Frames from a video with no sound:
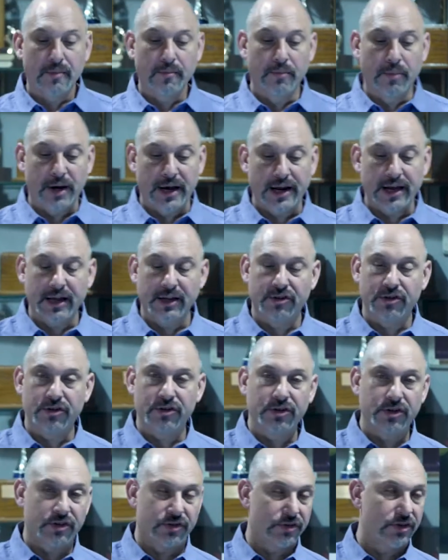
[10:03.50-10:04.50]
but it's
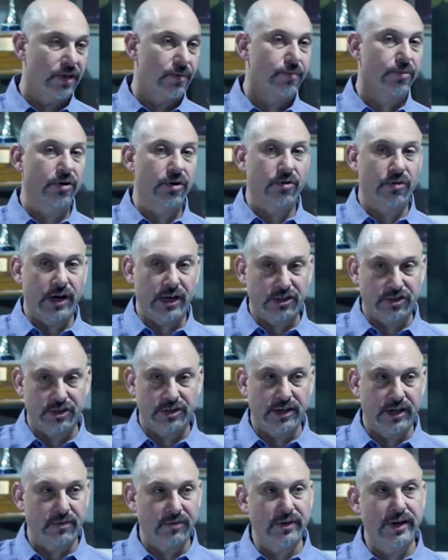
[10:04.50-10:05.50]
just a
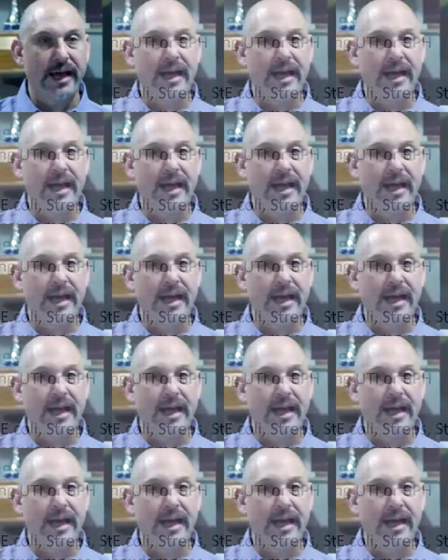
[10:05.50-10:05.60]
progression of